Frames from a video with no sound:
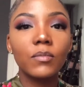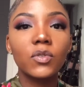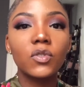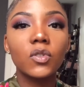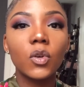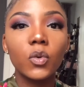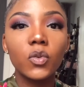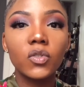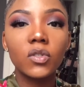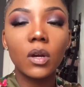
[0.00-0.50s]
I'm
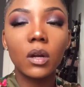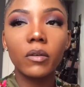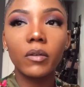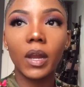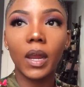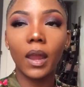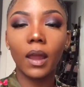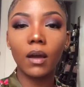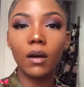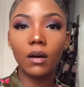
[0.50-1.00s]
so
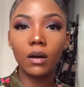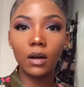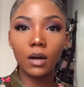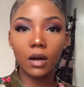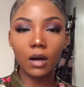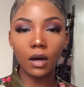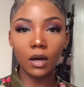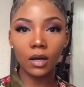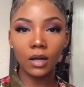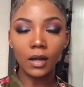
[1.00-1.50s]
sorry.
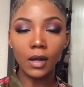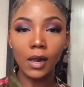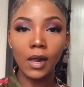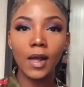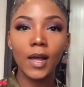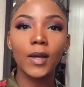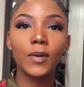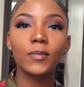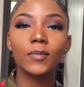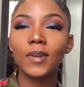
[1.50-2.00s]
Oh,
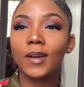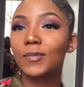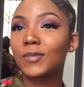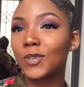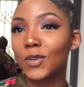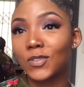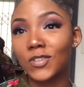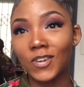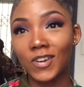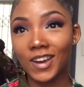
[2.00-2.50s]
I'm
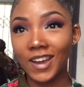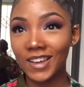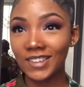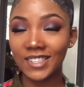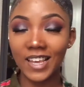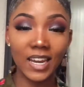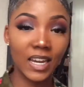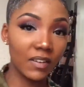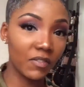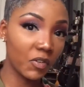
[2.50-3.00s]
so sorry, guys.
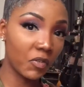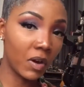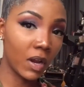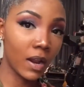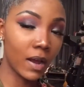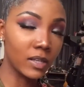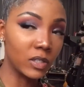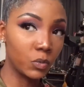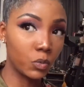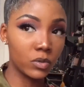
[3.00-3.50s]
I never
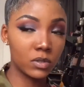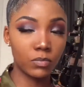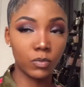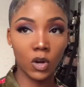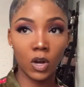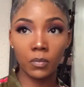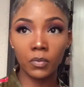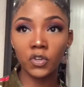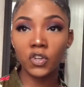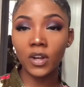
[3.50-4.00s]
realized it was
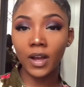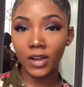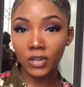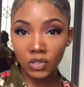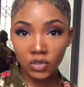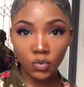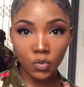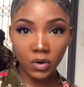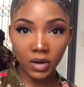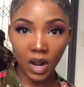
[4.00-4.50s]
blurry, but you guys
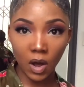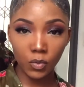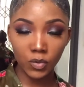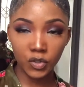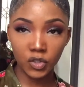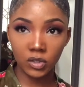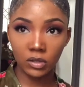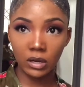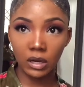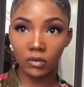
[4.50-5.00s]
saw what I
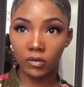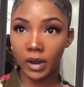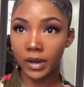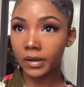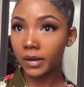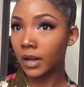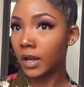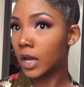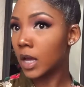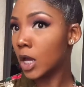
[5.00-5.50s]
was doing,
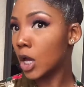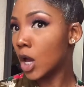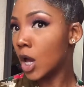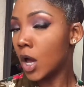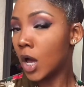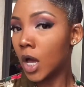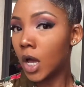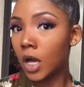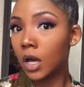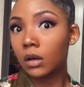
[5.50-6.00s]
right?
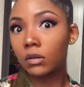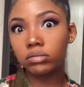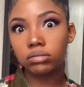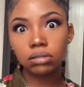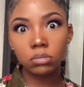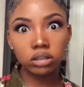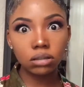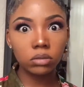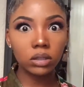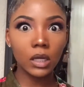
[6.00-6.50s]

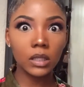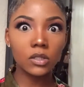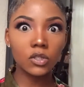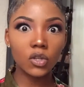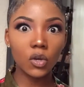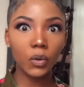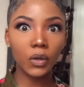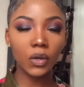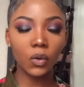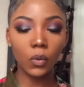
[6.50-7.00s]
It's
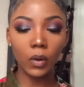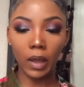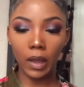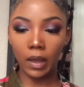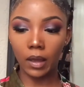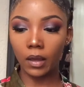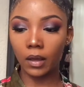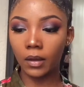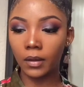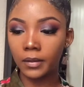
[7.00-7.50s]
so
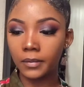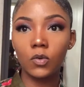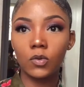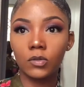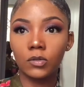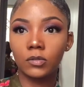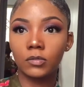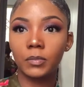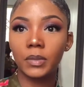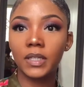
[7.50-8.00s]
annoying.
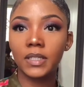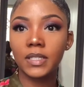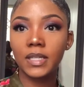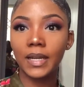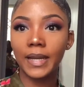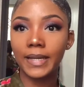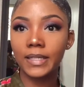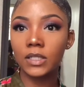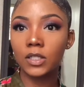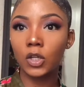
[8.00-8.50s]
Cool, but it's a
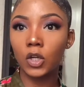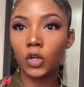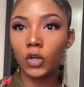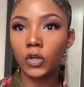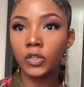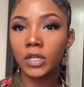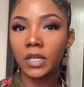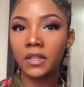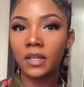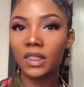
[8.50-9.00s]
lesson
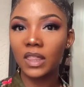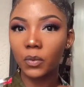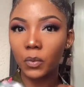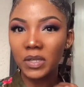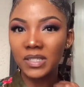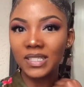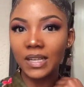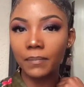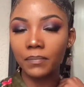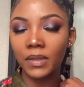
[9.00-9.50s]
learned. I think there
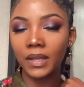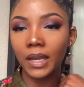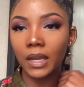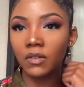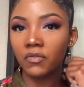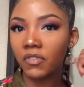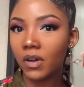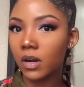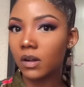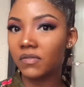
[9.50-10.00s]
was something
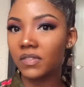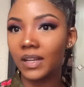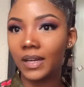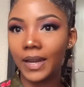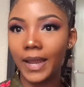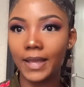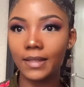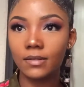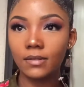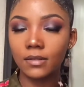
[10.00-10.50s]
in front of the
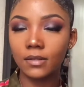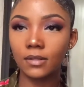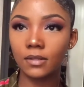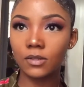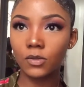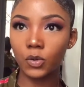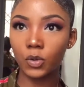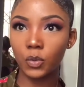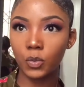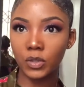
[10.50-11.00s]
lens,
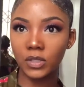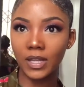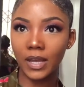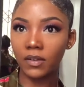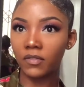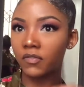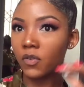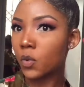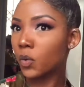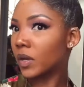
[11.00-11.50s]
so it was
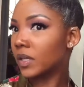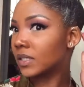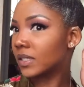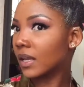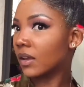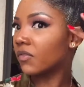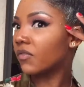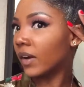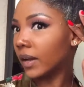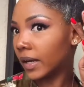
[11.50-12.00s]
like
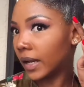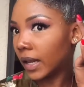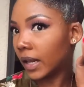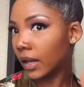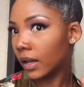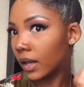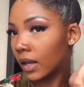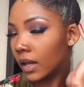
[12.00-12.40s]
focusing funny.